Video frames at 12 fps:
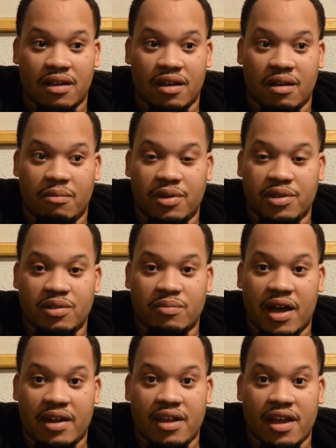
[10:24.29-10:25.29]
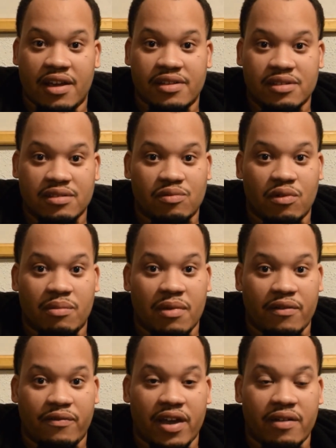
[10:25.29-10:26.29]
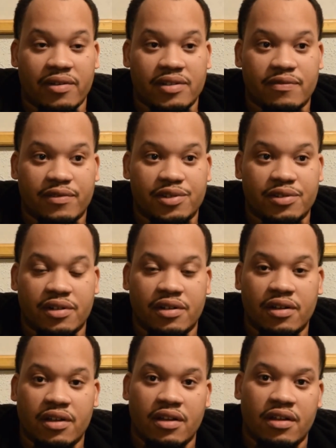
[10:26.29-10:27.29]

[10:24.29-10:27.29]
But Do My Dance is one of my favorites for sure.